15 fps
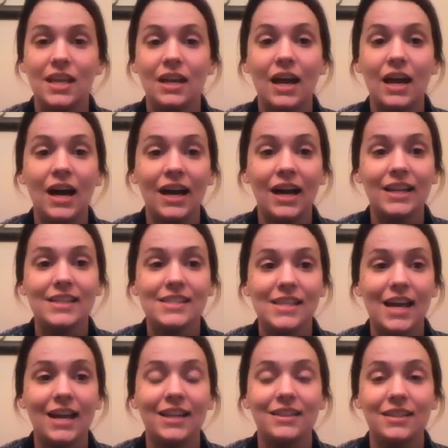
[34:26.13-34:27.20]
And I
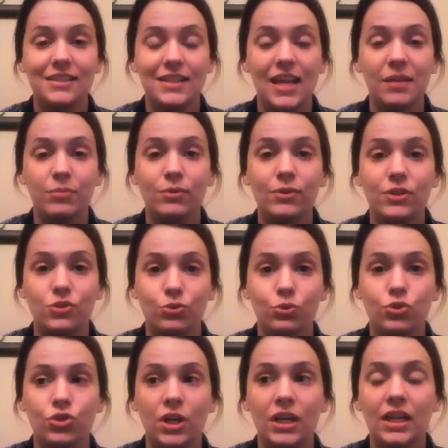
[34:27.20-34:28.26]
sat at the table at
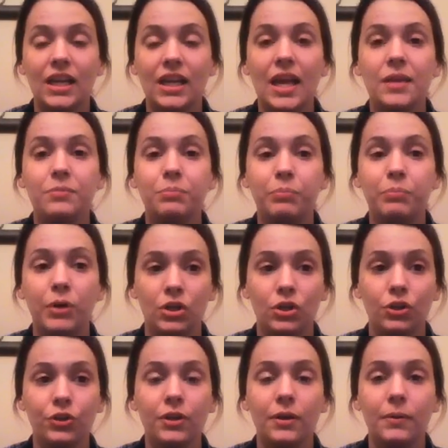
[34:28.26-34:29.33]
Jewel training and
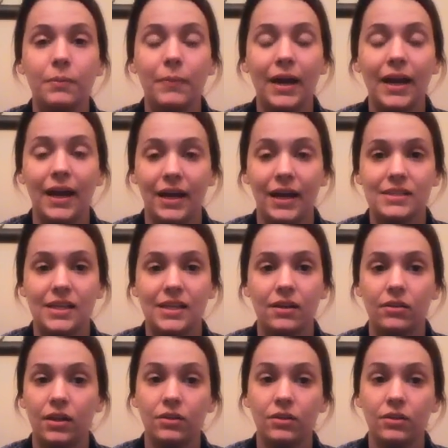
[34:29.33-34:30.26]
bawled my eyes out.